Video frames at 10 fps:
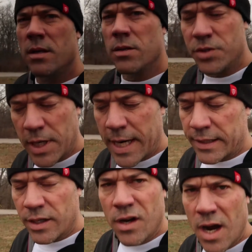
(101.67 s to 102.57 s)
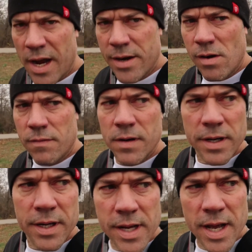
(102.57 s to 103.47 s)
So check out the grind over
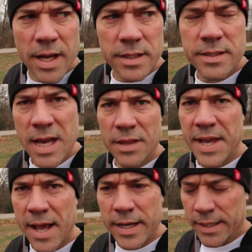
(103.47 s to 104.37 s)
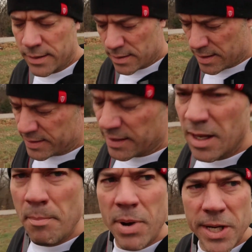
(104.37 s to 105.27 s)
in uh, South County. It's in
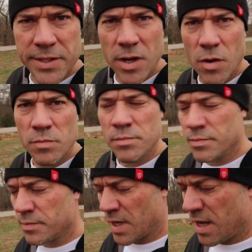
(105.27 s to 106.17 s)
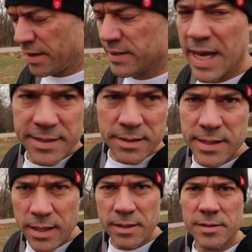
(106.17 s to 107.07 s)
the Bud Dome, uh, the Tesla
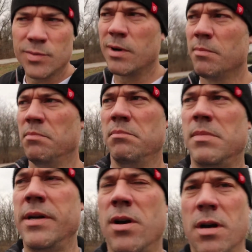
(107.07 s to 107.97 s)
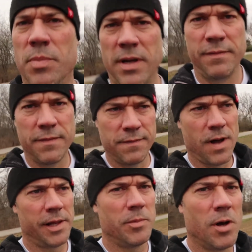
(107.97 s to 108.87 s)
Center. It's where my daughter played
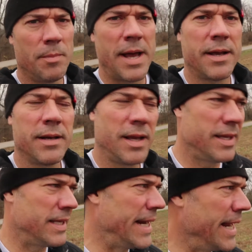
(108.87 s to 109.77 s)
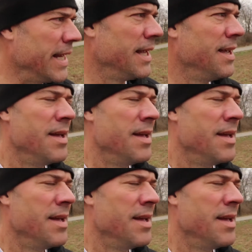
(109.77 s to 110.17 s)
volleyball back in the day.